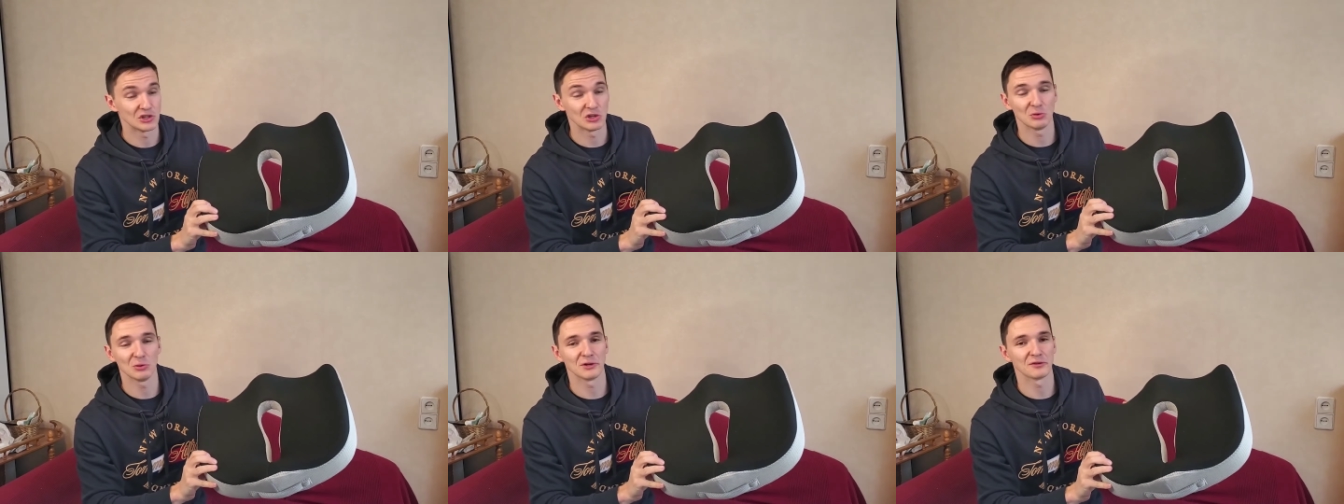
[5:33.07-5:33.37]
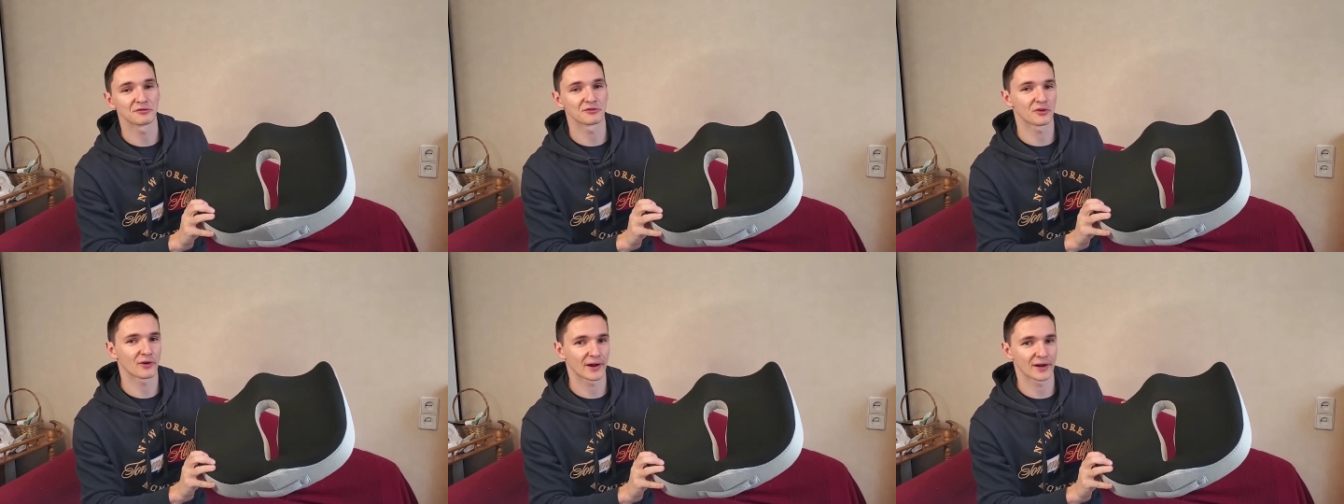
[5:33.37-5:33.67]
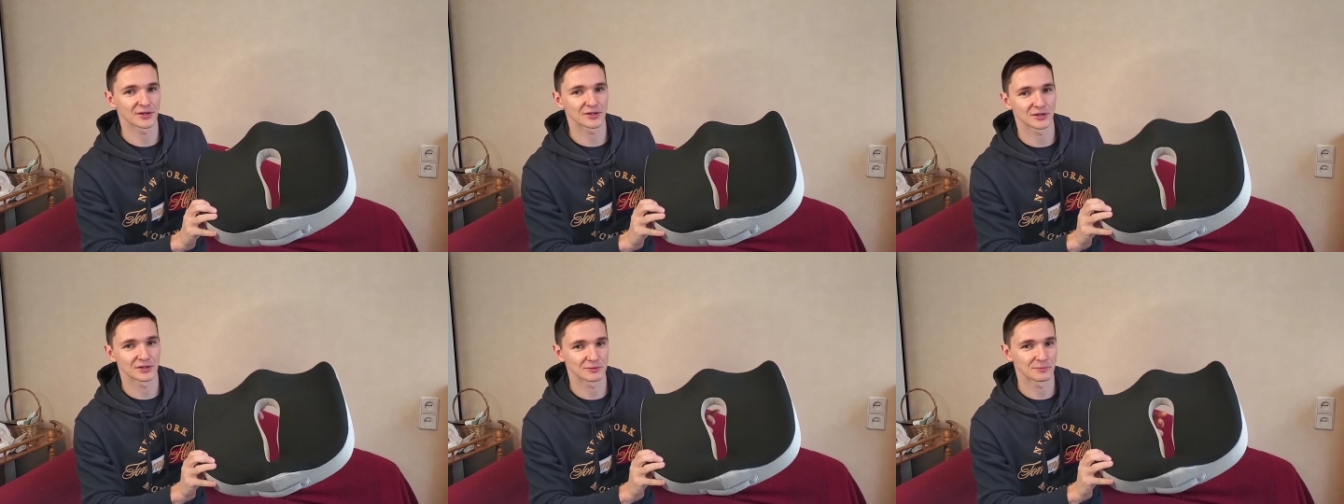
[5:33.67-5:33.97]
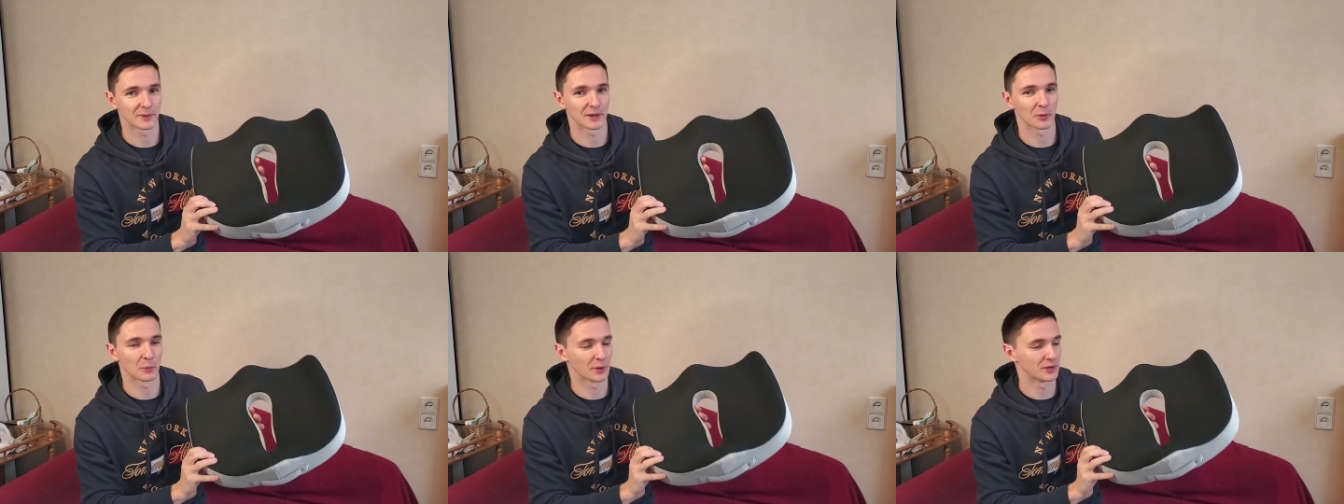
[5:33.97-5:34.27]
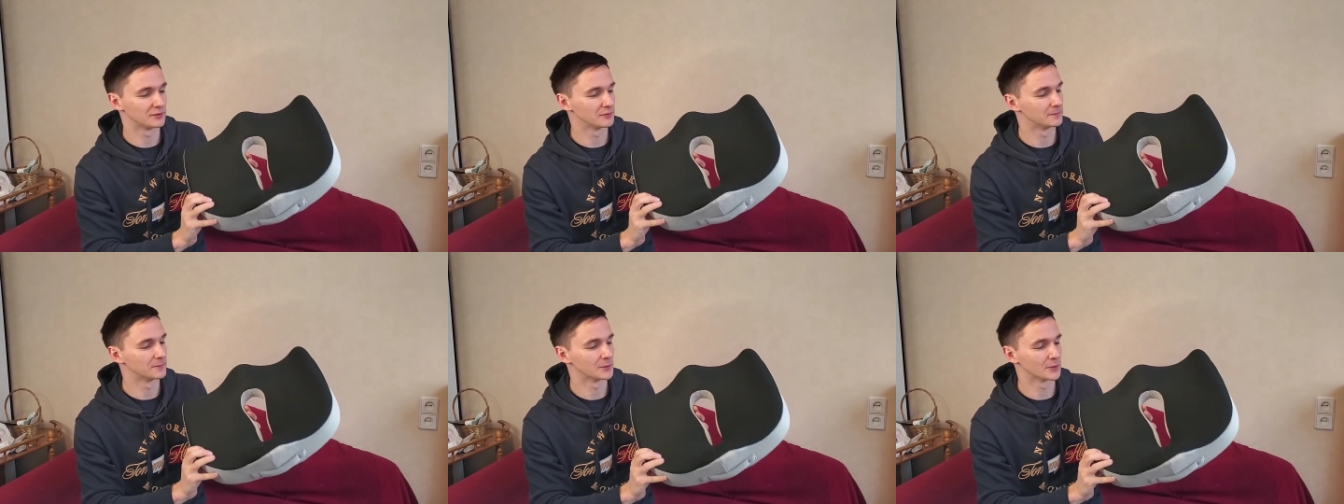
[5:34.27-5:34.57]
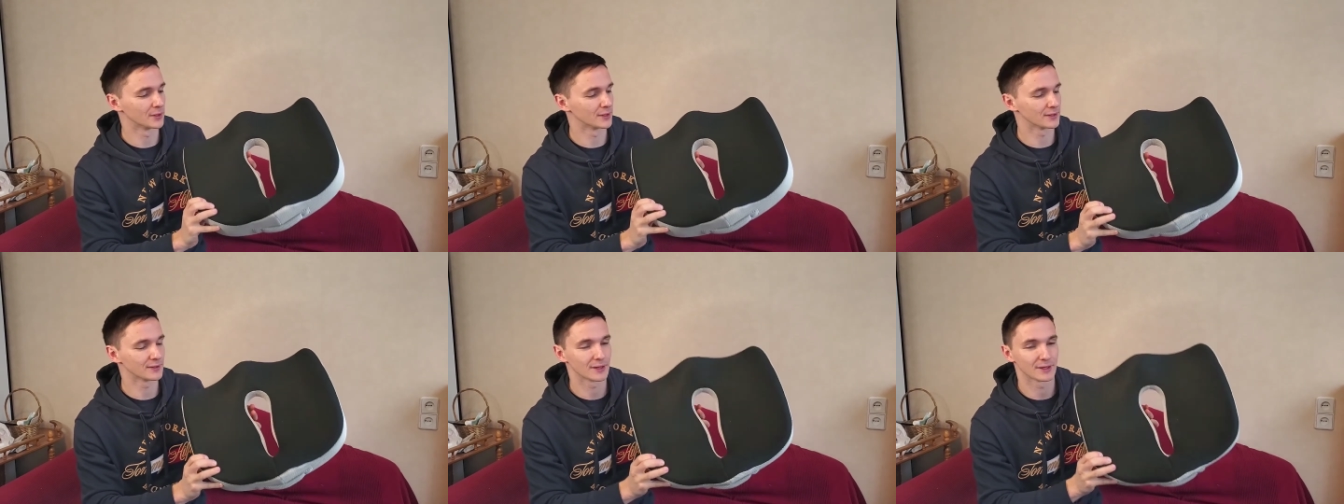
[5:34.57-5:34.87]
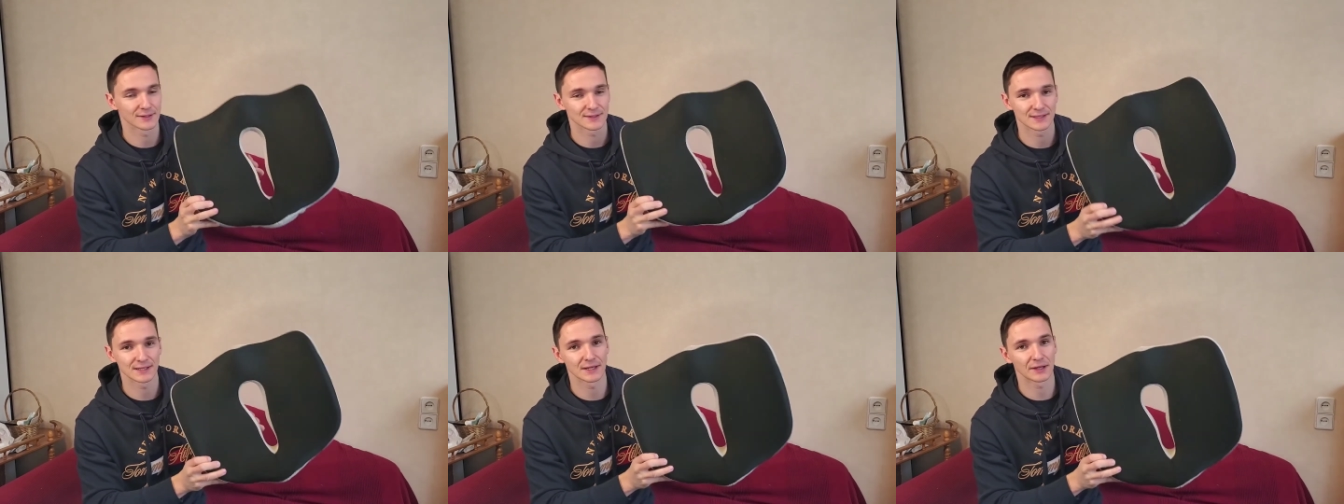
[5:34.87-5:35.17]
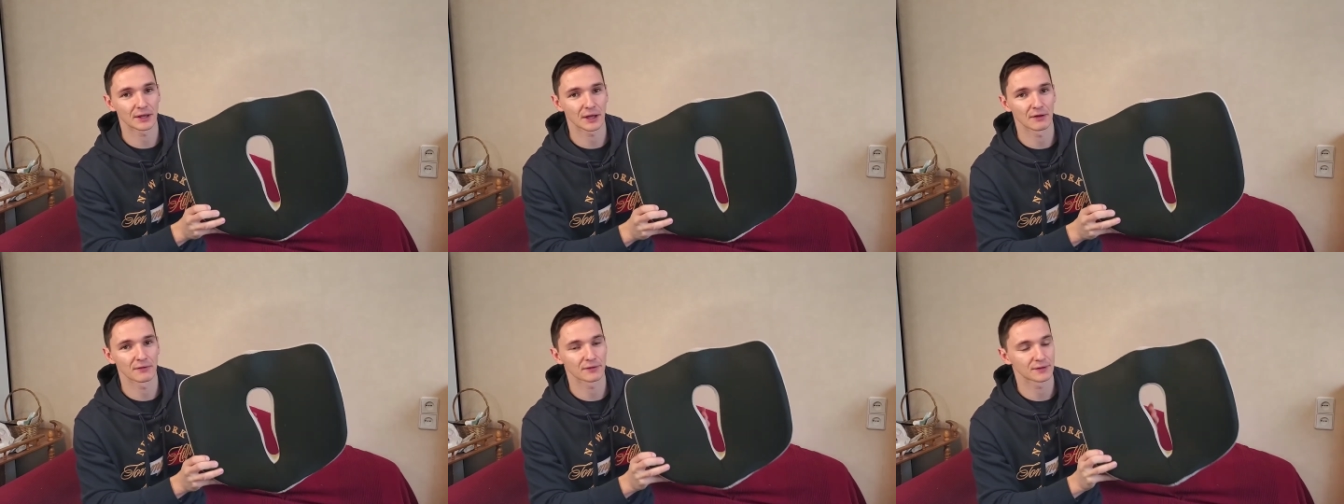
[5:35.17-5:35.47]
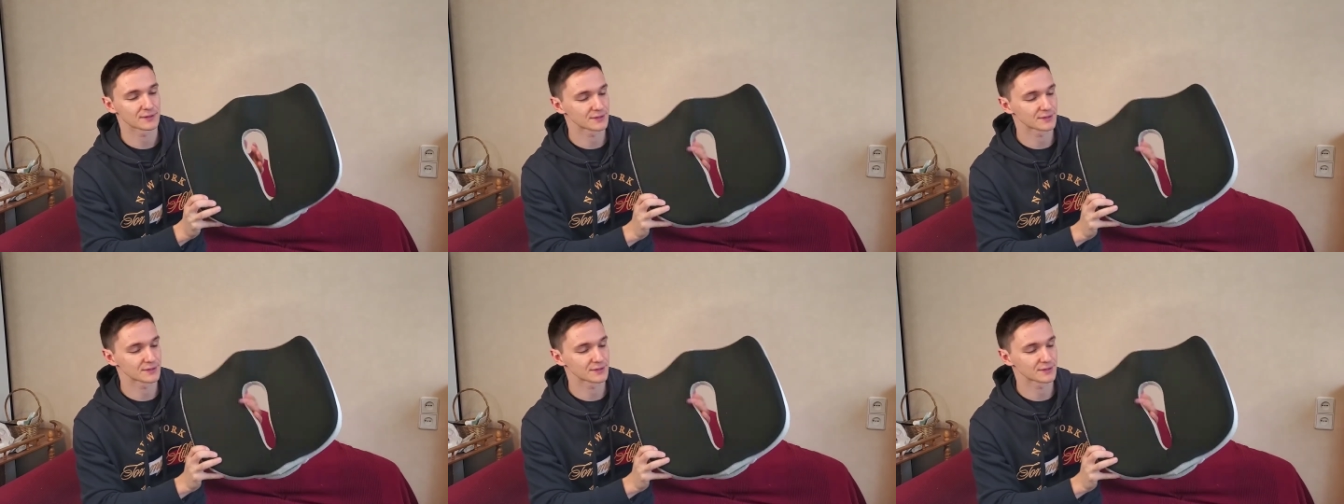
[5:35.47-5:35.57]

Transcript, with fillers: newly fresh, it's a better way to put it, uh, seat cover.